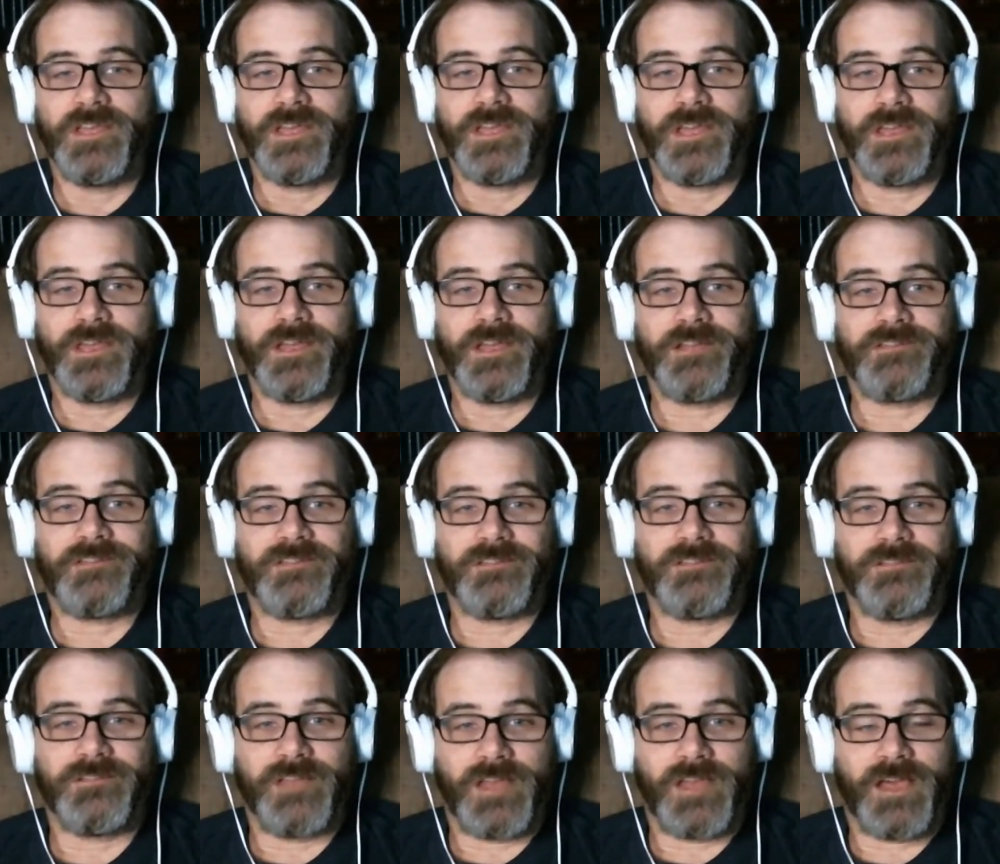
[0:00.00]
And
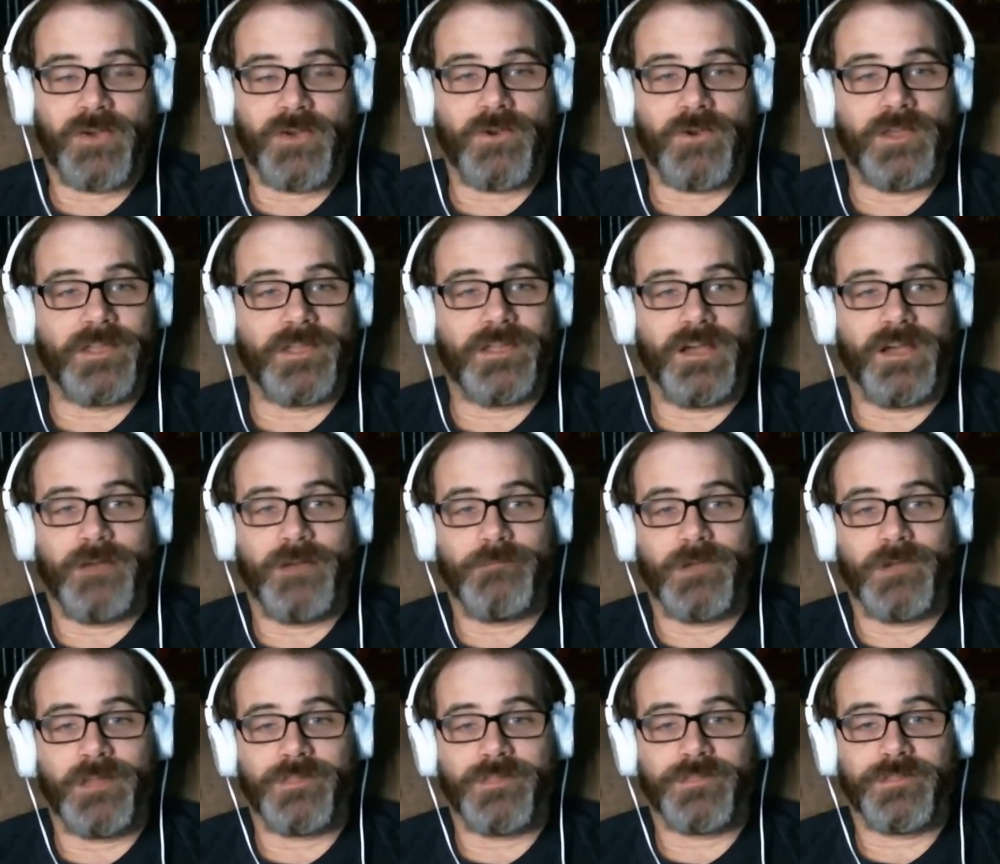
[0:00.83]
that's how I got
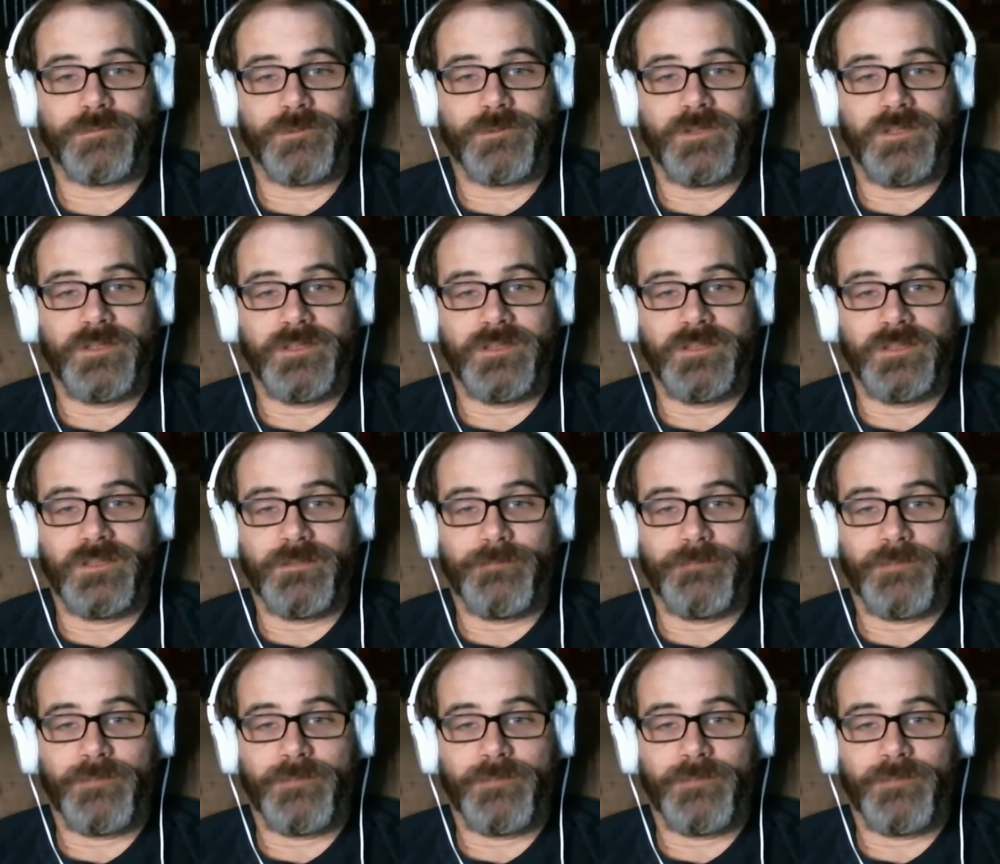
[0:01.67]
my three